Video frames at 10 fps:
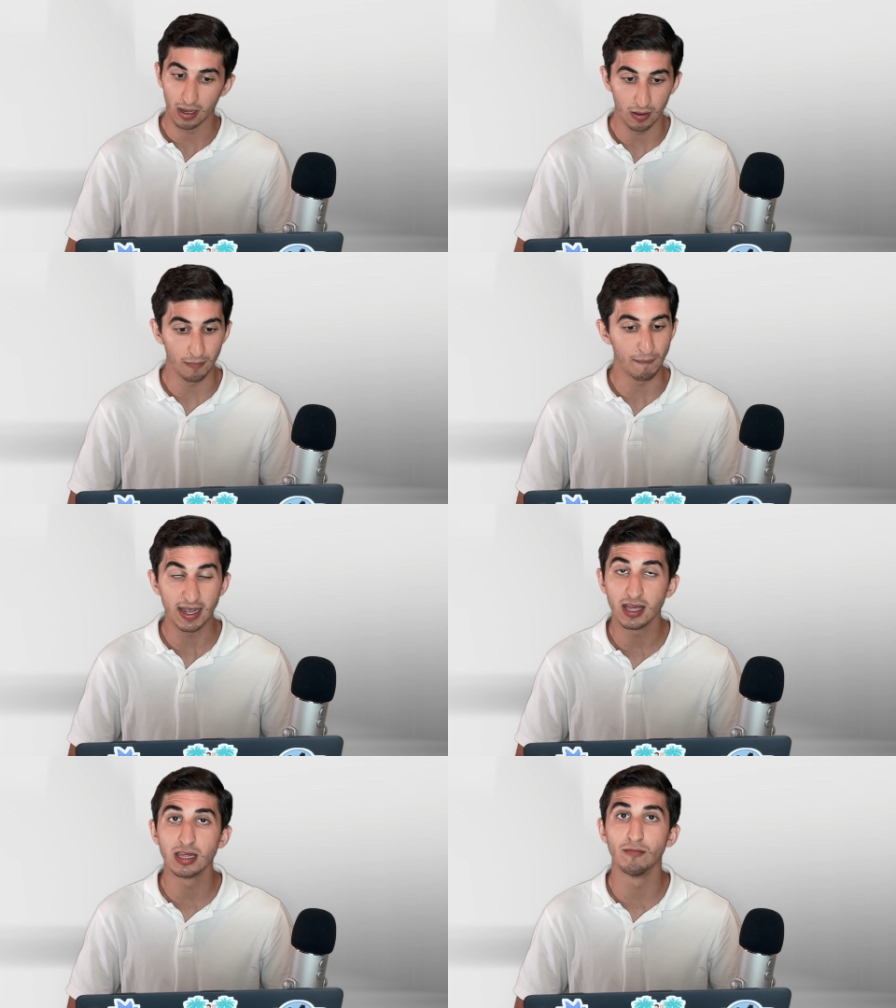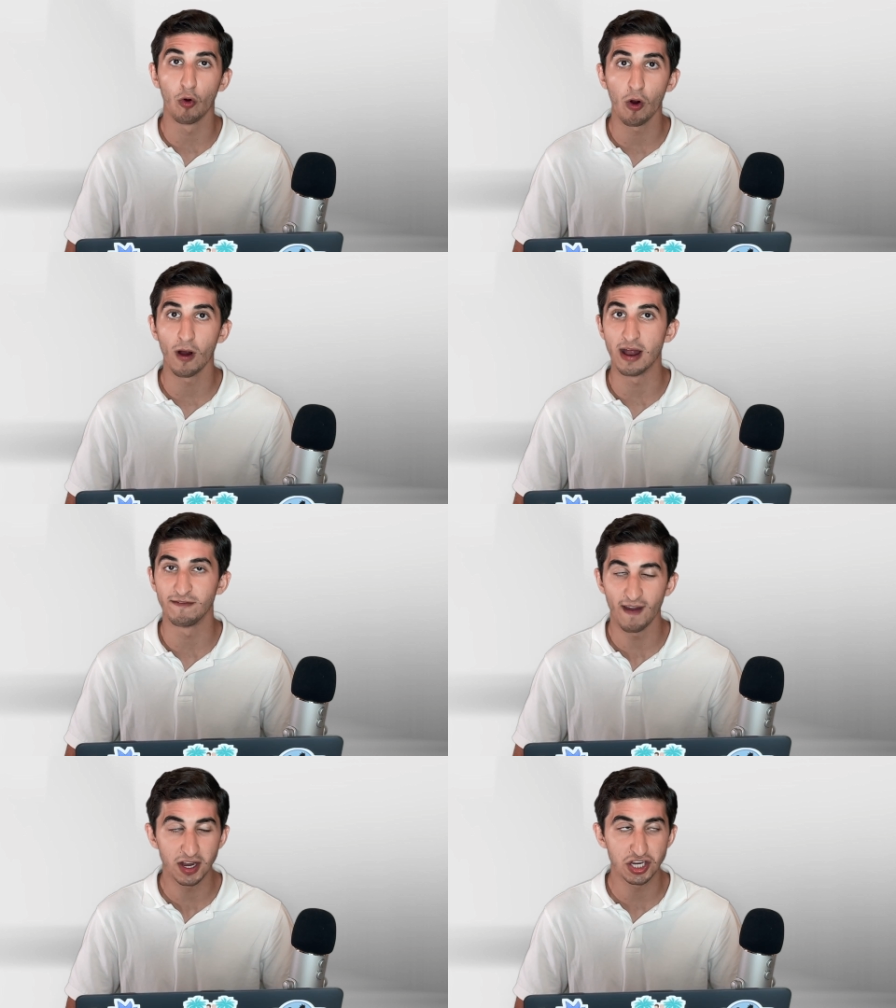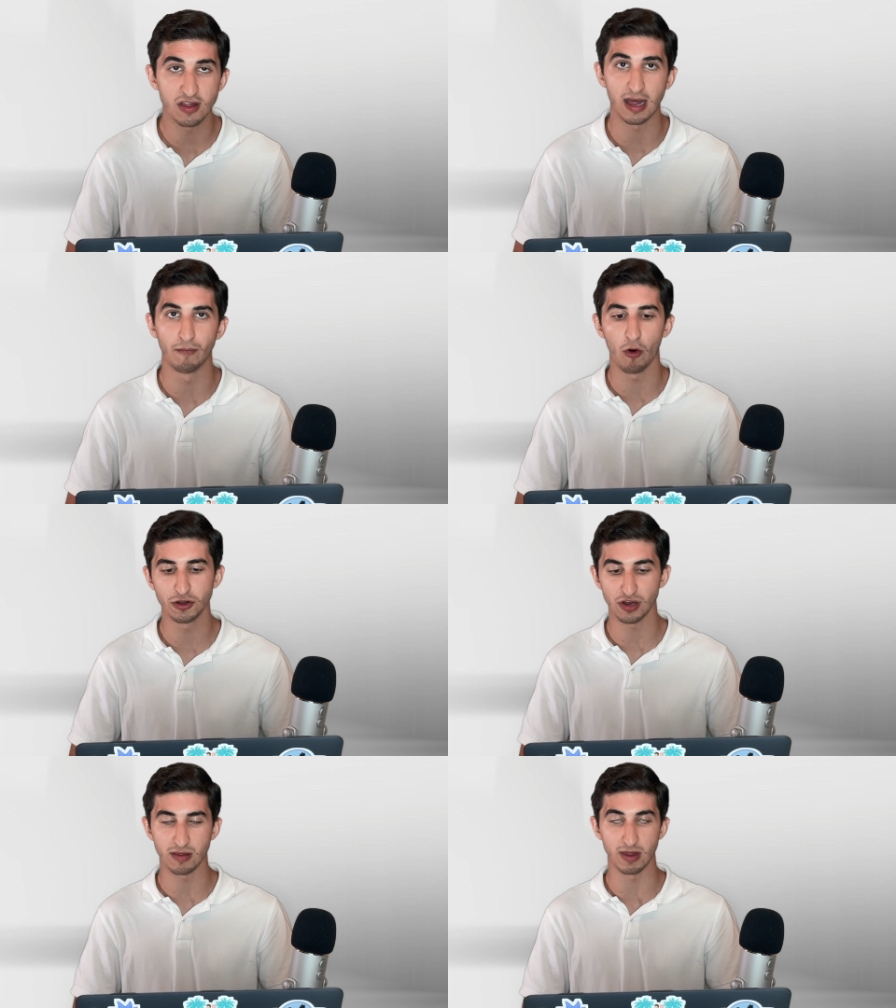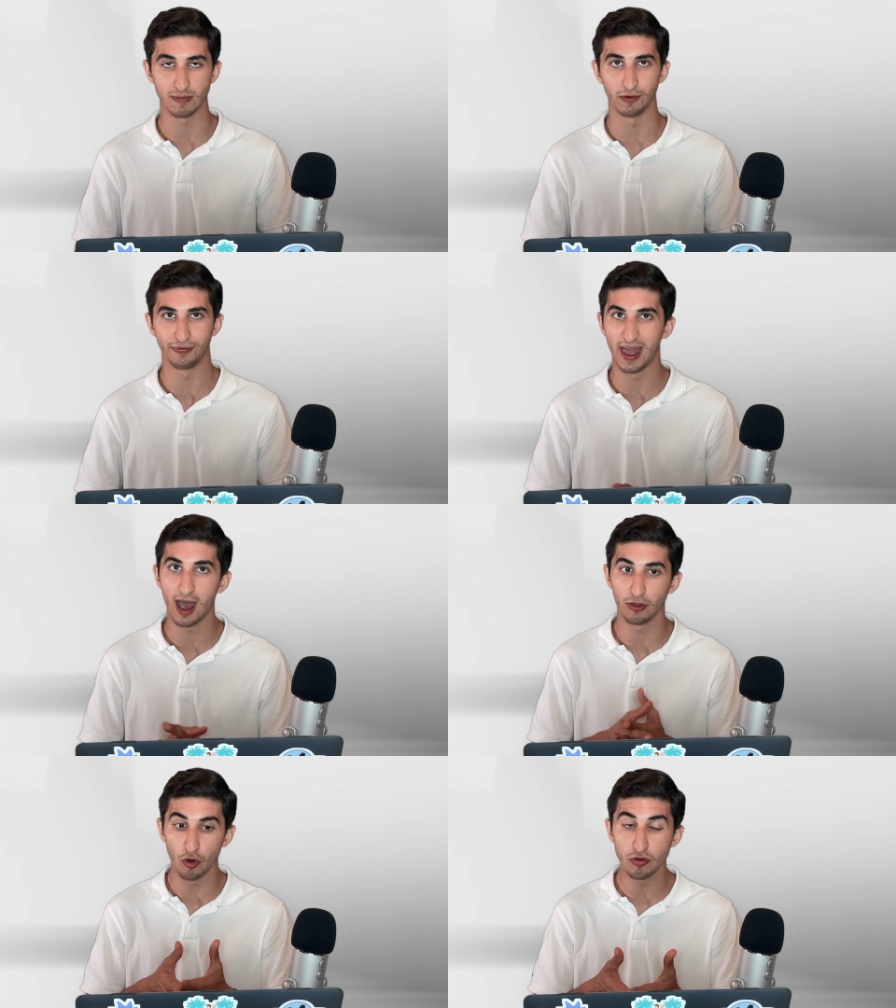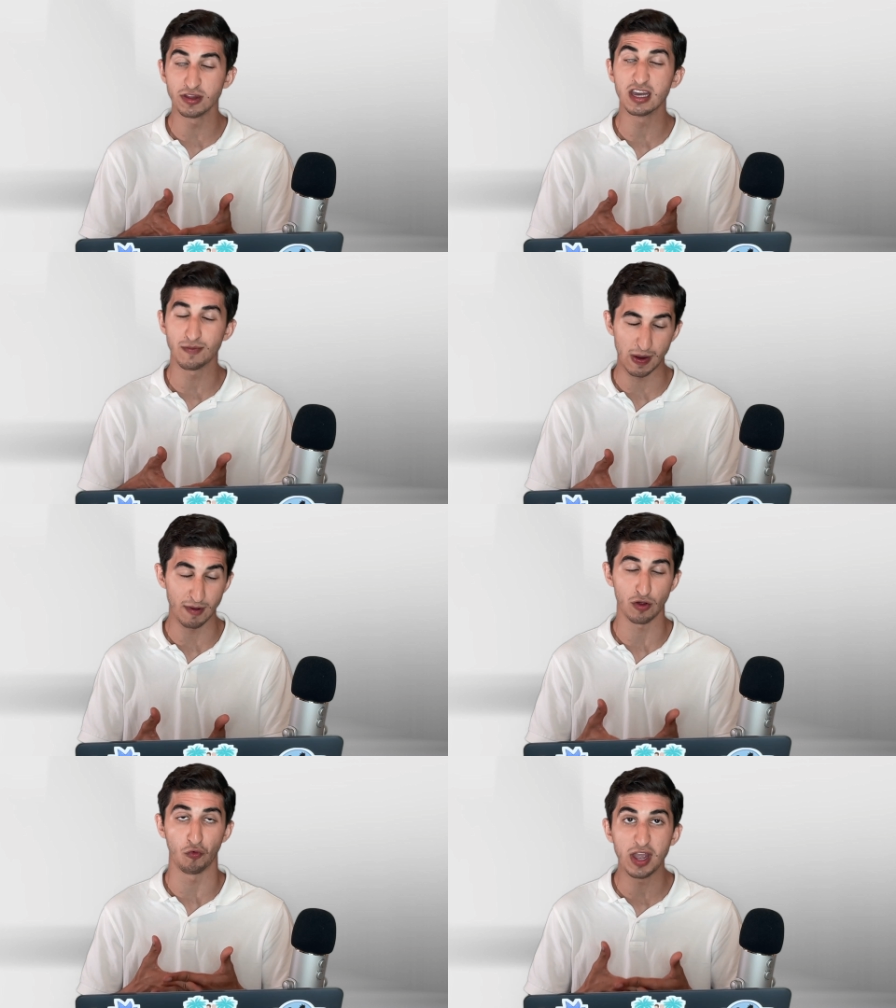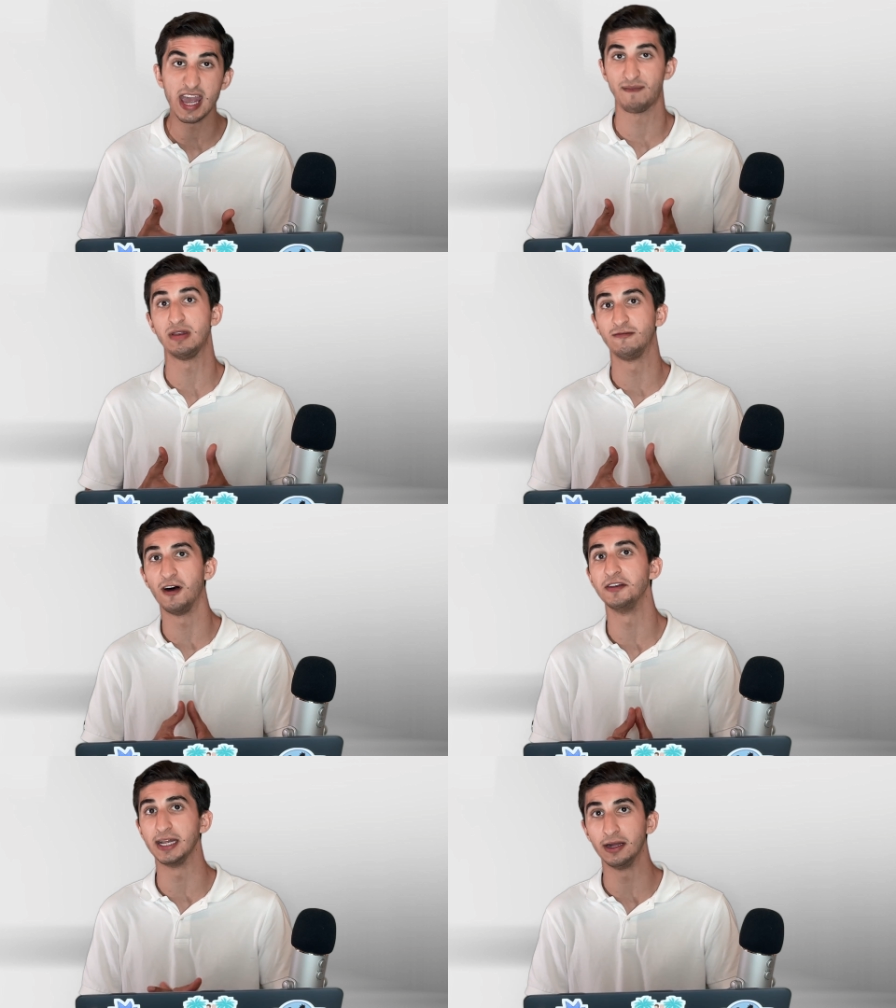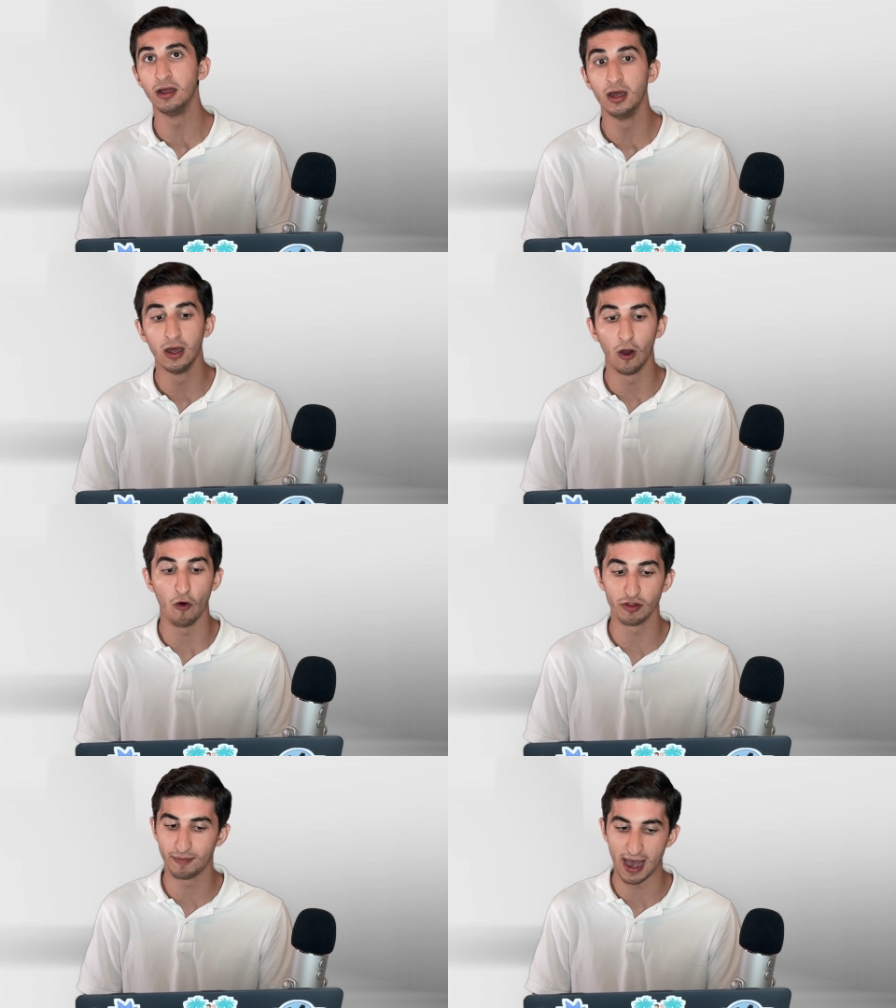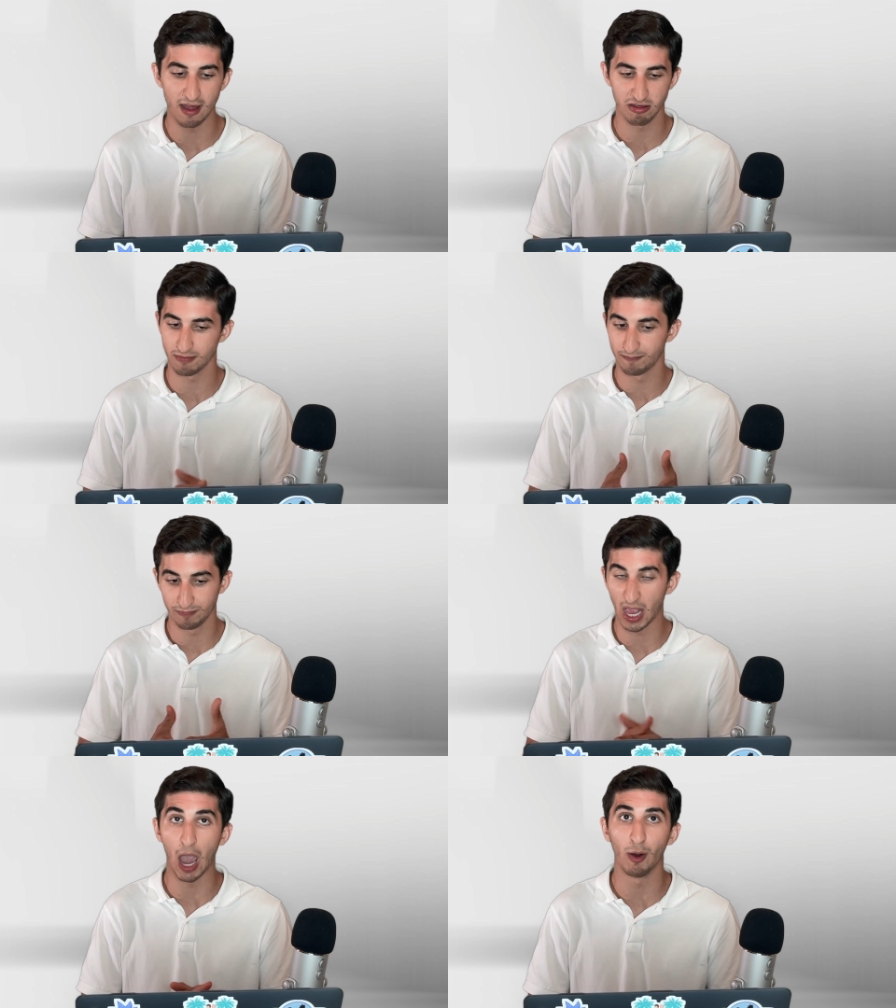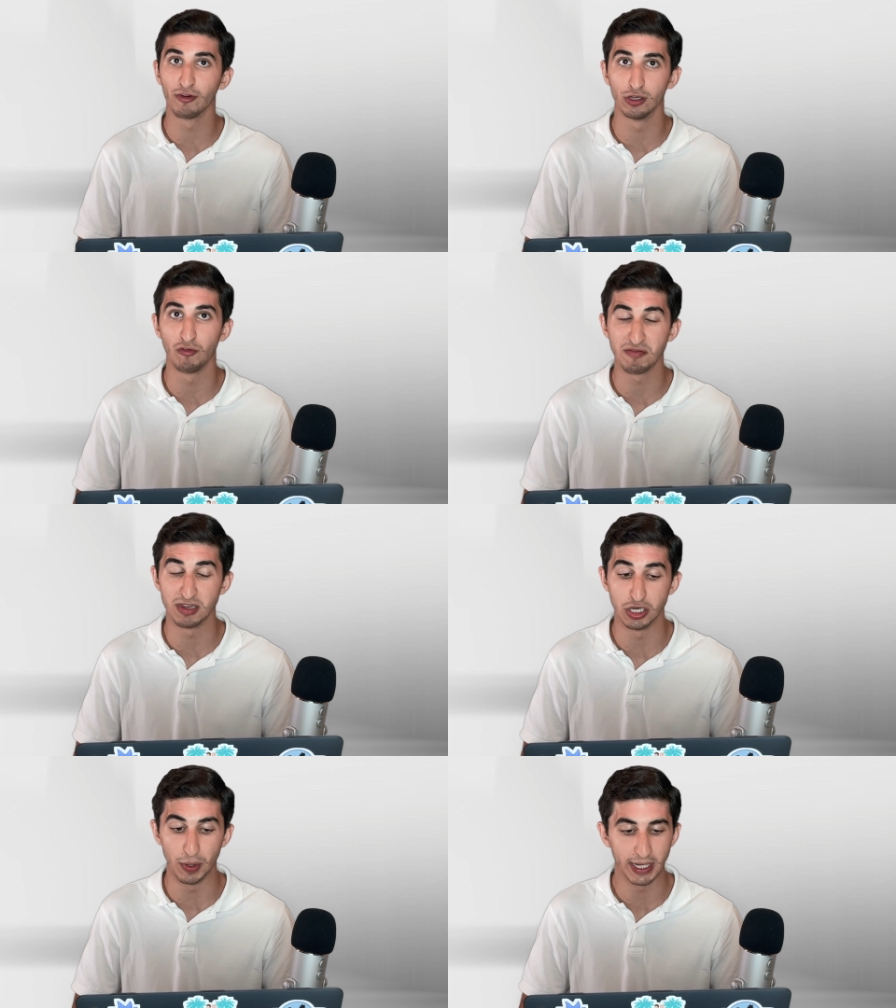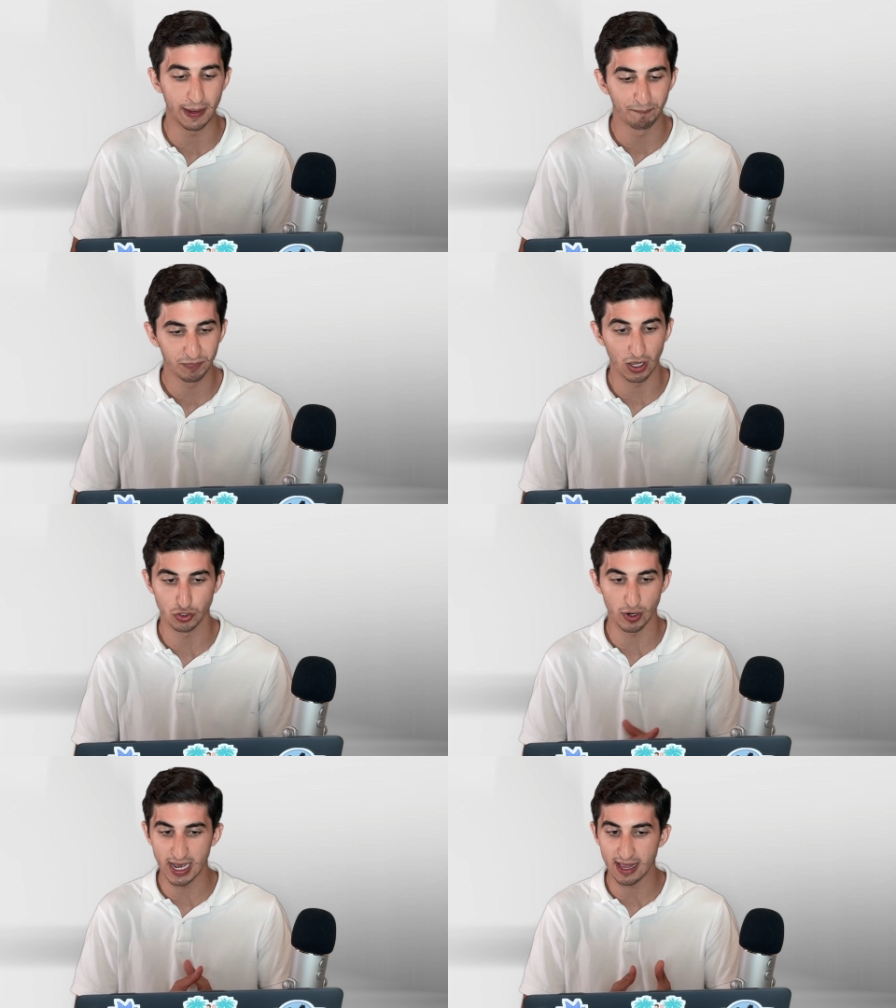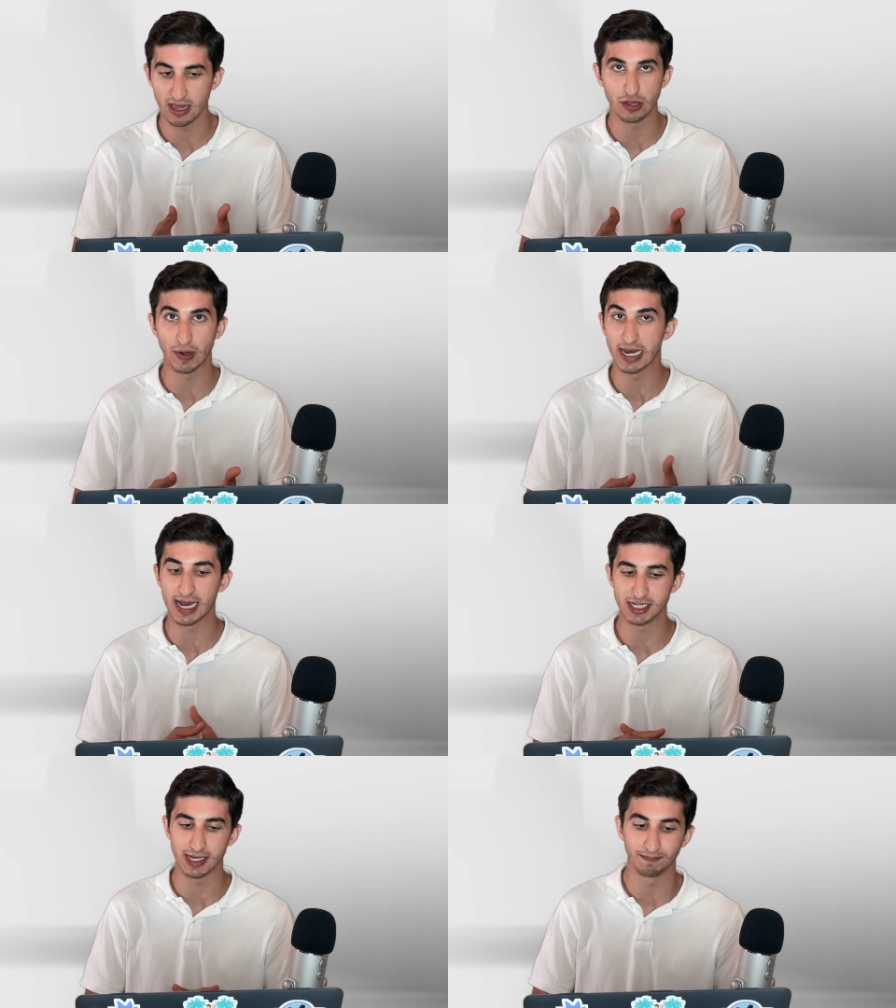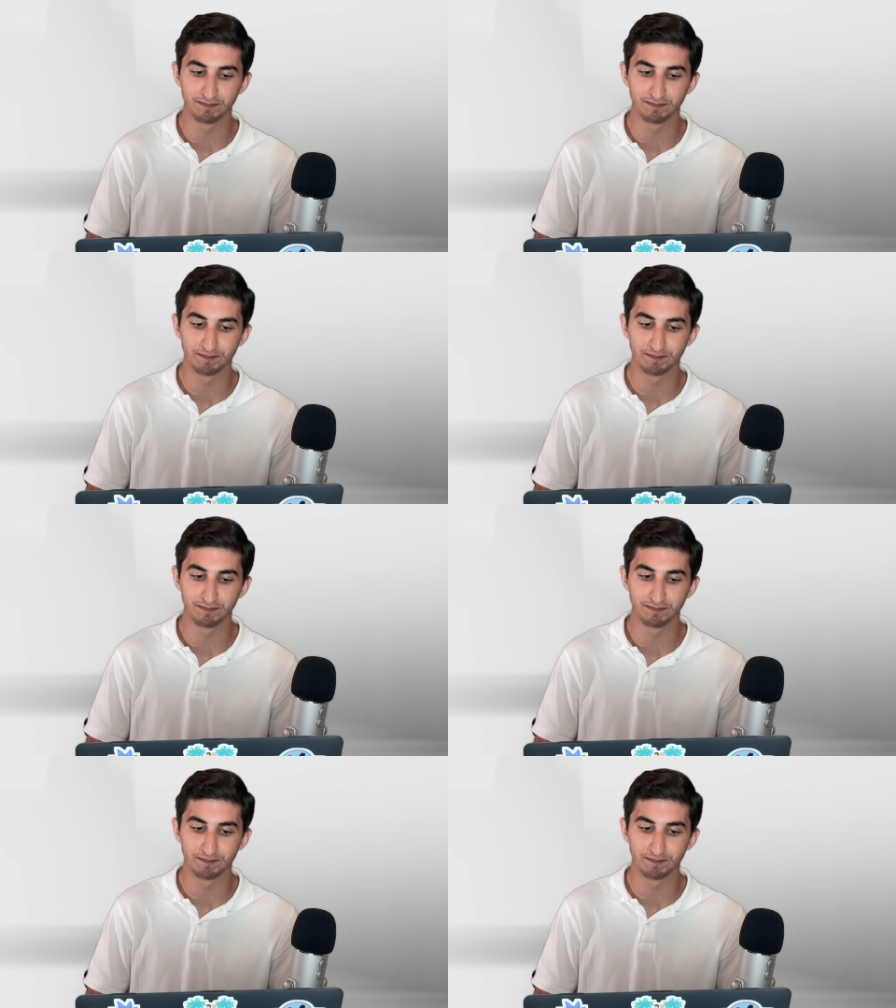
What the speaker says: making them more infectious and more transmissible. Those are the experiments we have been funding over the past however long we've been doing it, 2018, 2019.